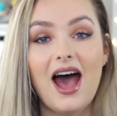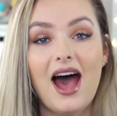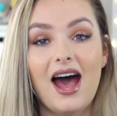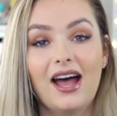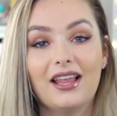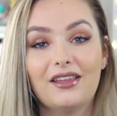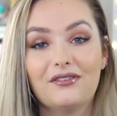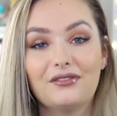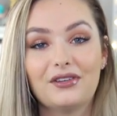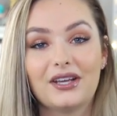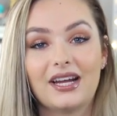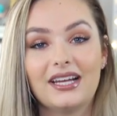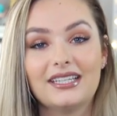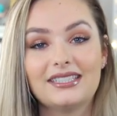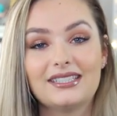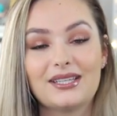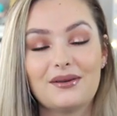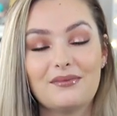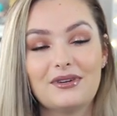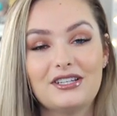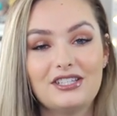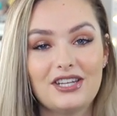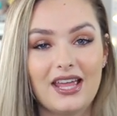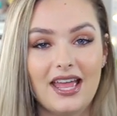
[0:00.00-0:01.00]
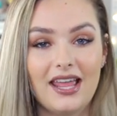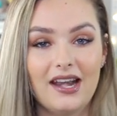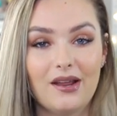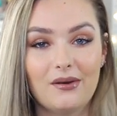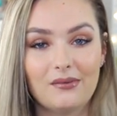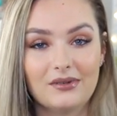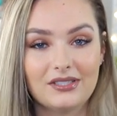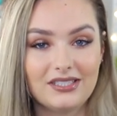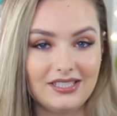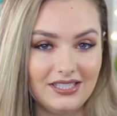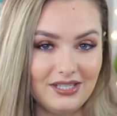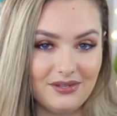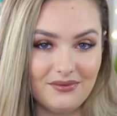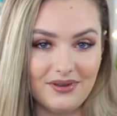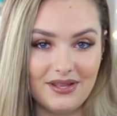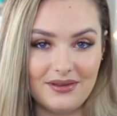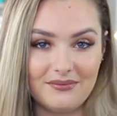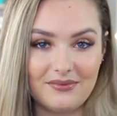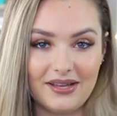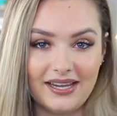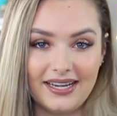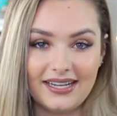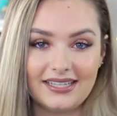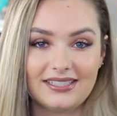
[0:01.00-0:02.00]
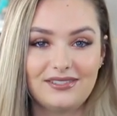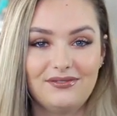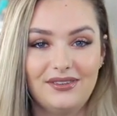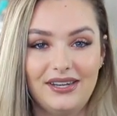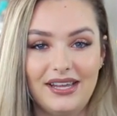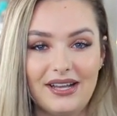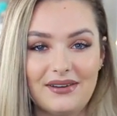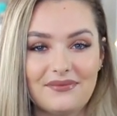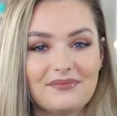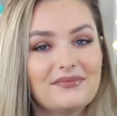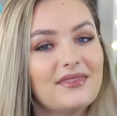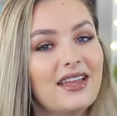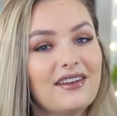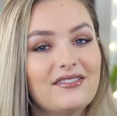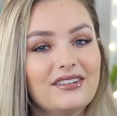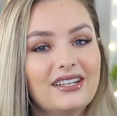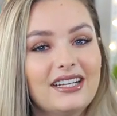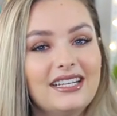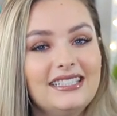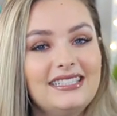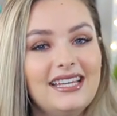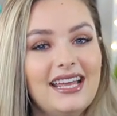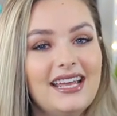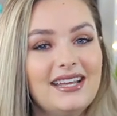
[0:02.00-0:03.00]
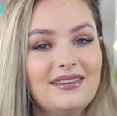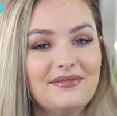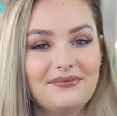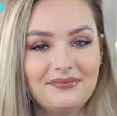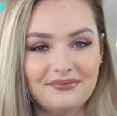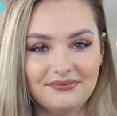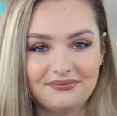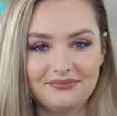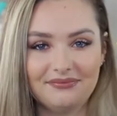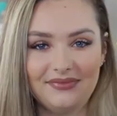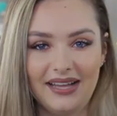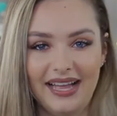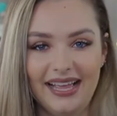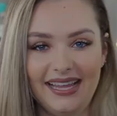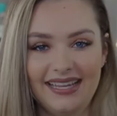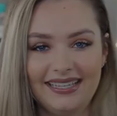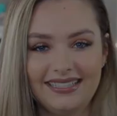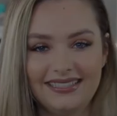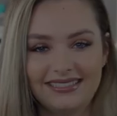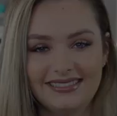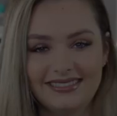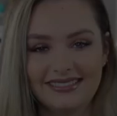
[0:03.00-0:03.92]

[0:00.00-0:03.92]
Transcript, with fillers: I love you guys so much, and I will see you in my next video. Have a great day. Bye.